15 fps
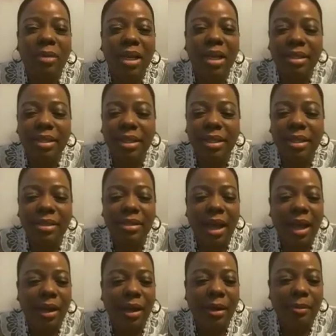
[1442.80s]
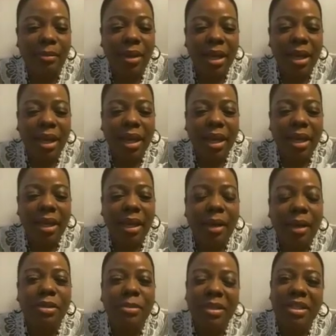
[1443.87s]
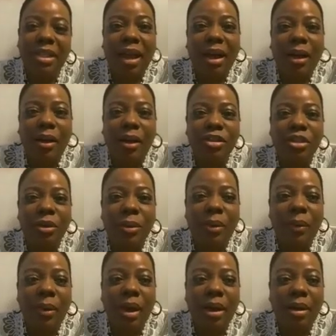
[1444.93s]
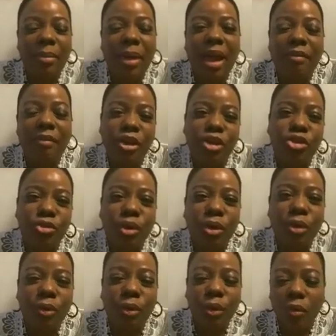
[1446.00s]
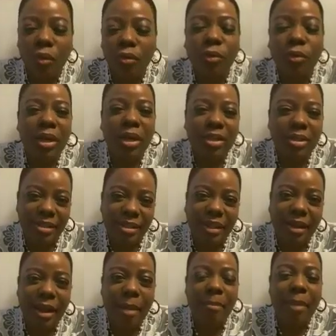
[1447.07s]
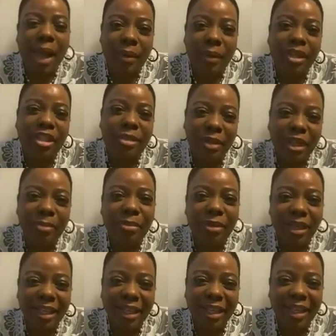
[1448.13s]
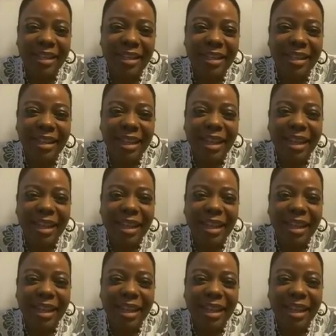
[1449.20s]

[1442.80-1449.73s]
own mixes. It helps me to also have control over what's amount is being put in.